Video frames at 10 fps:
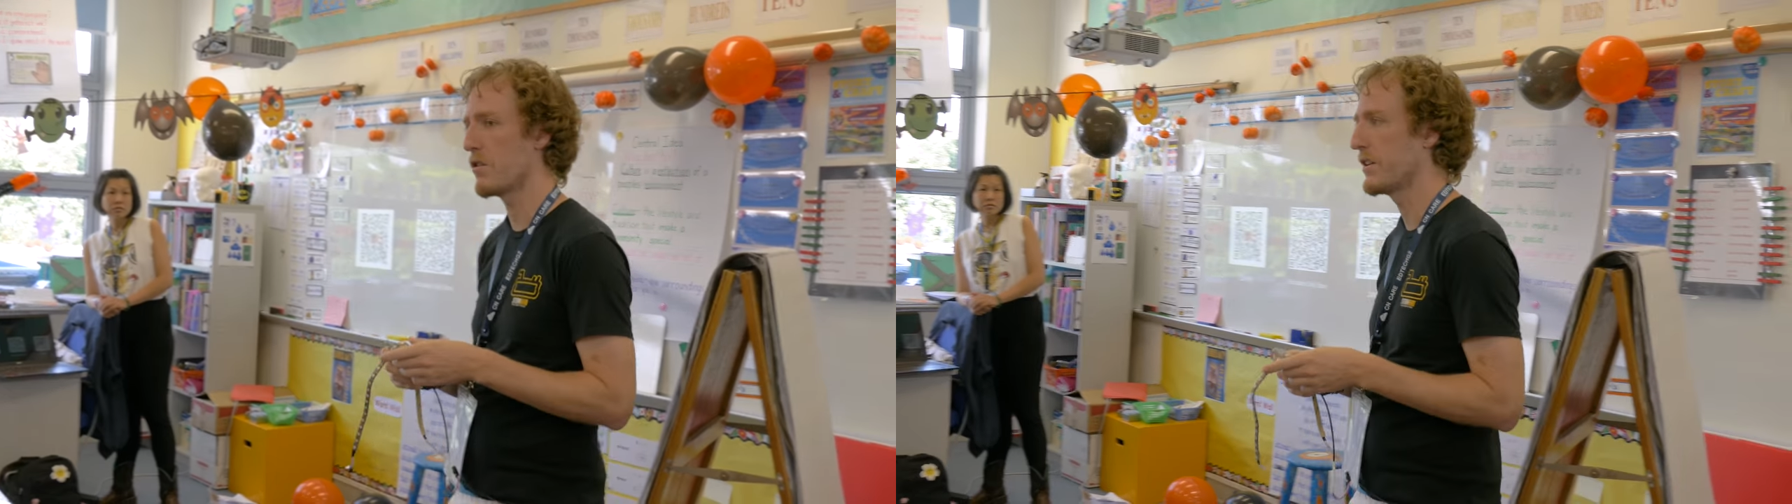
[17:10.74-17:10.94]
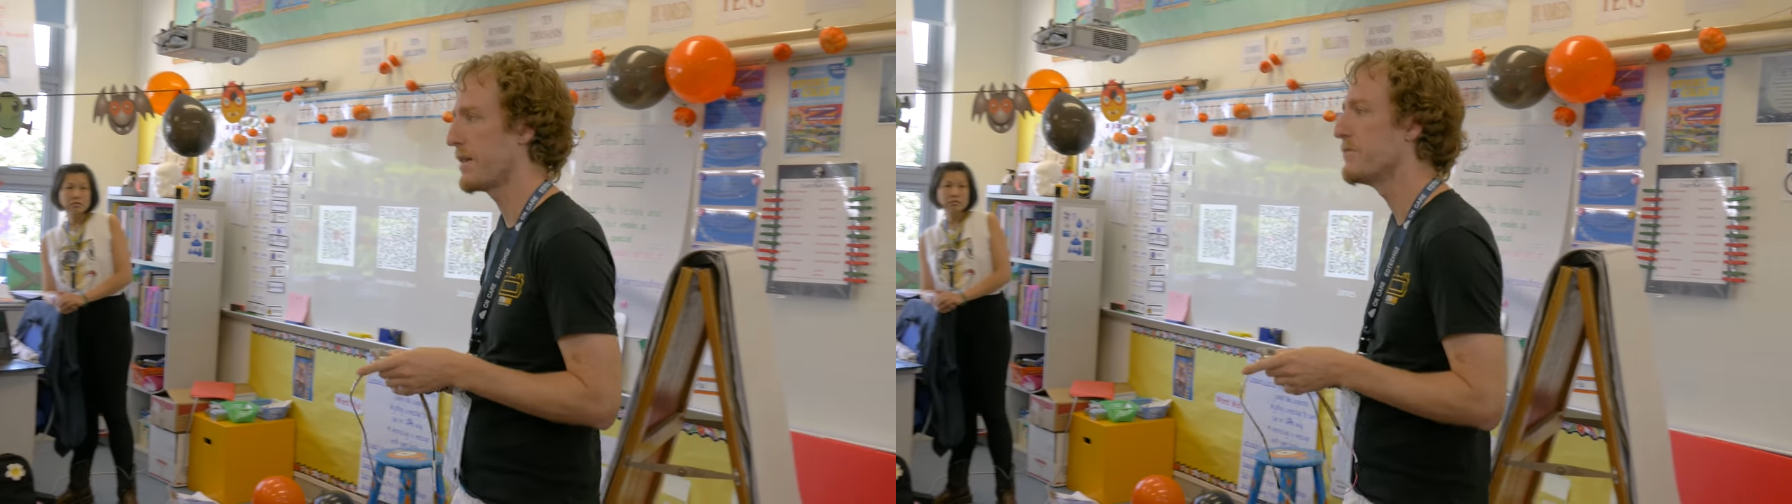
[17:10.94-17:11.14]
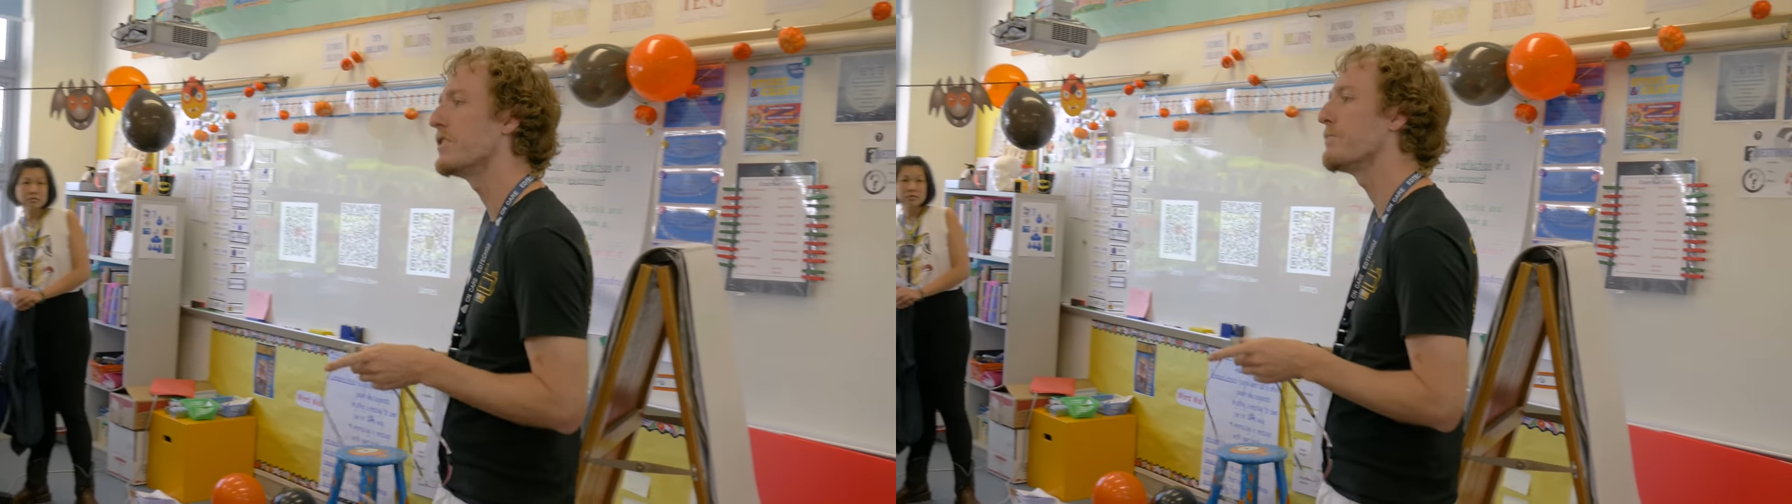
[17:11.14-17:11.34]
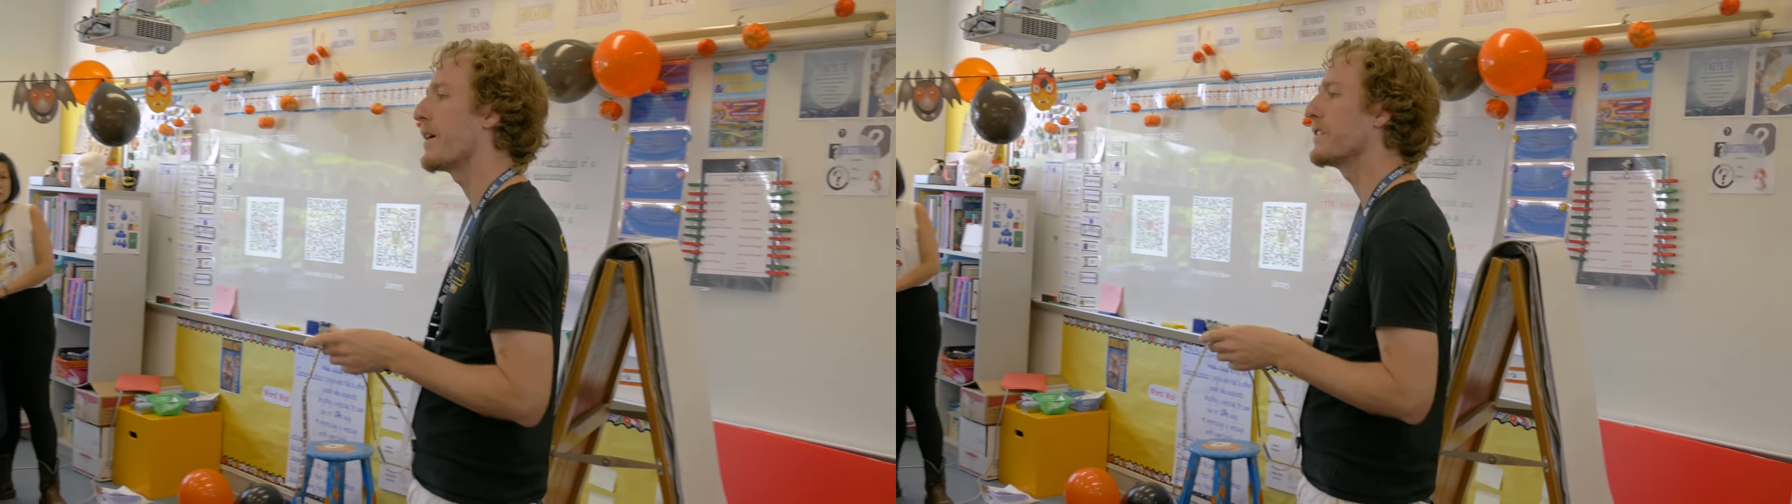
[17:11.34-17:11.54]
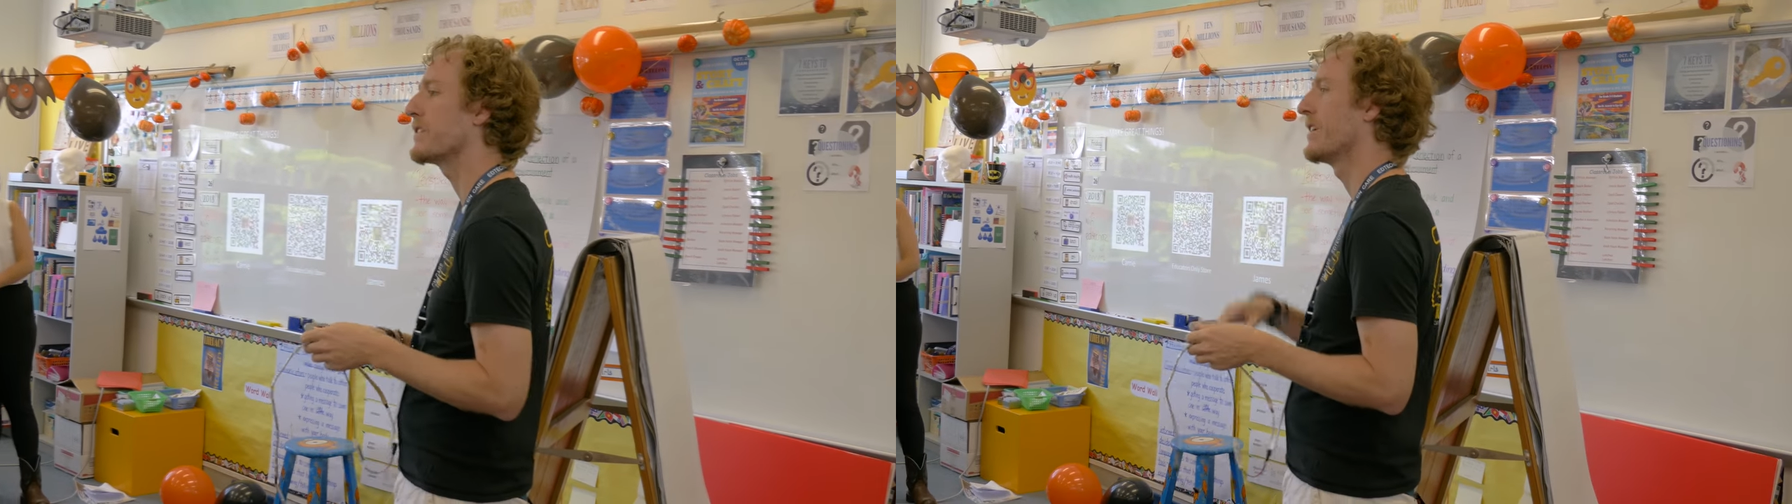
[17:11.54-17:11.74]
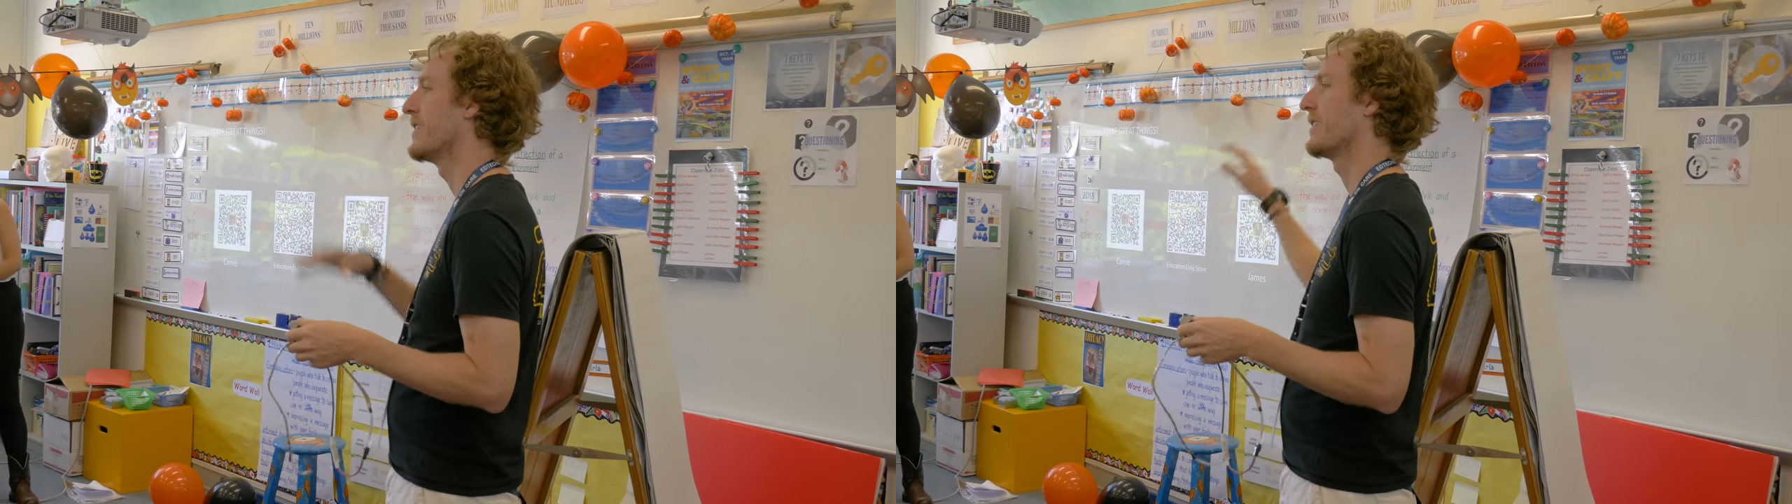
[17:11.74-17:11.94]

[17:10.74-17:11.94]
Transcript: called MG Space